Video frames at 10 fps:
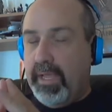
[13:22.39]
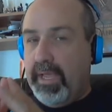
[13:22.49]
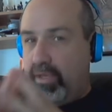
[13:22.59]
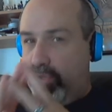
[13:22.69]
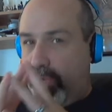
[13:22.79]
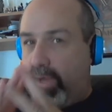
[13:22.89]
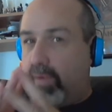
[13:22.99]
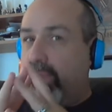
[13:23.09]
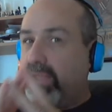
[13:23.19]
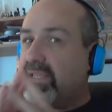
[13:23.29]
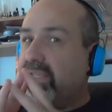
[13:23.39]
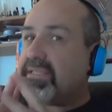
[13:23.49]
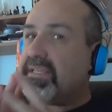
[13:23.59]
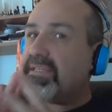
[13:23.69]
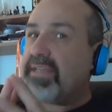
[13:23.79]
And you got to write
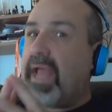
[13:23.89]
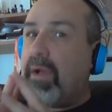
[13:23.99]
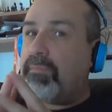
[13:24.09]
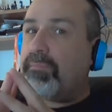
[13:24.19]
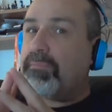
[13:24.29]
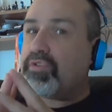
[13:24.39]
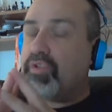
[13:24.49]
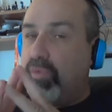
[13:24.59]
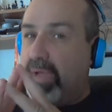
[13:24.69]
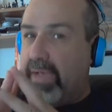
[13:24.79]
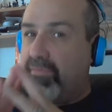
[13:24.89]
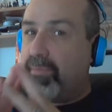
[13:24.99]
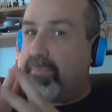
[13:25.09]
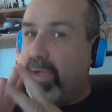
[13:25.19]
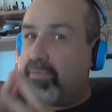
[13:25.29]
these things down so you have
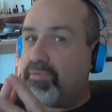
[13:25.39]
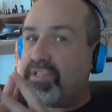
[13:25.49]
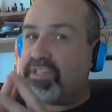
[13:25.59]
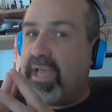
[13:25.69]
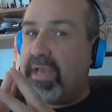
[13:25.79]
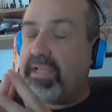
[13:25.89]
your boundaries set.